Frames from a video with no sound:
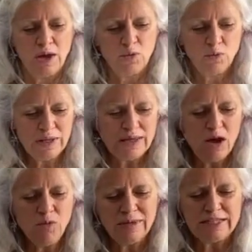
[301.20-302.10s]
really
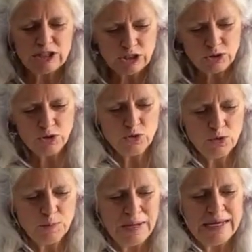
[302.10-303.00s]
only
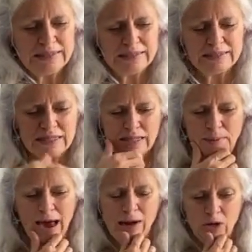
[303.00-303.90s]
2 pieces to the
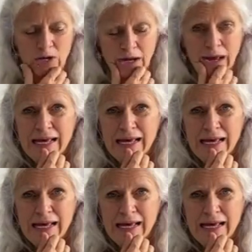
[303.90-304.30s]
pattern.